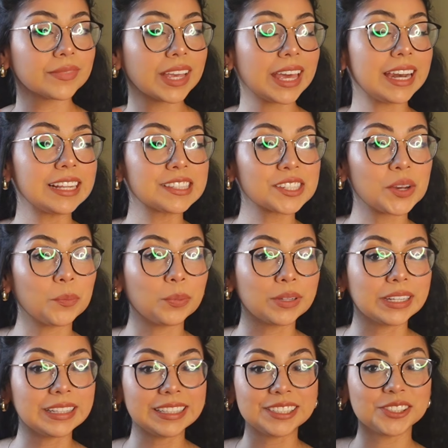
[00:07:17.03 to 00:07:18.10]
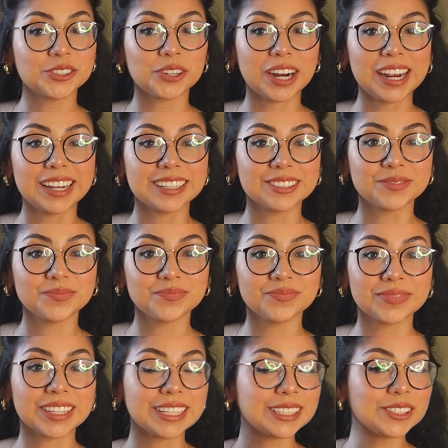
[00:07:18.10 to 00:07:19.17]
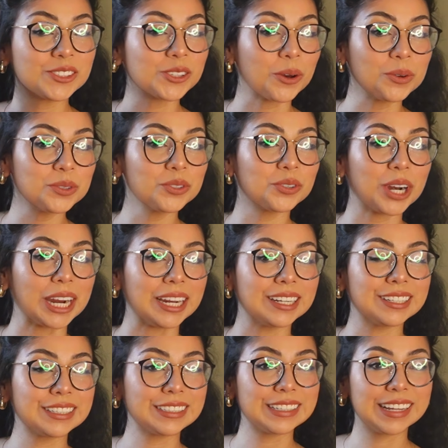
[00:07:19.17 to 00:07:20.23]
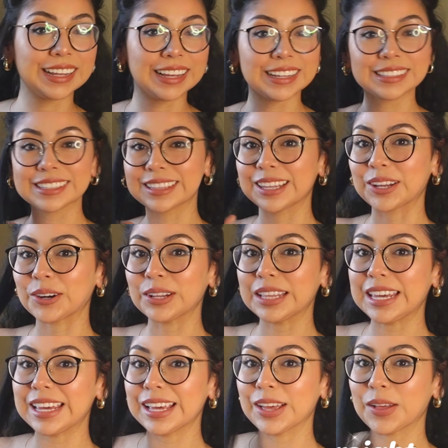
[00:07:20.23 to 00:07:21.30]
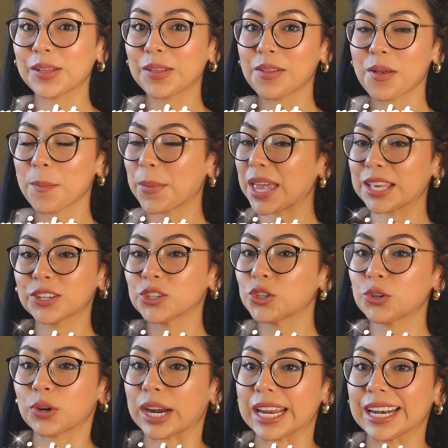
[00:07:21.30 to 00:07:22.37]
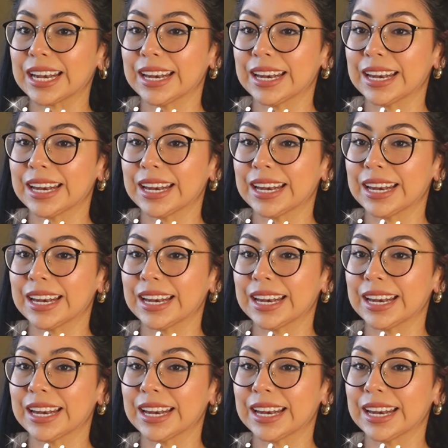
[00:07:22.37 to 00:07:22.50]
And it's completely straight. It's so straight. It's literally pin straight.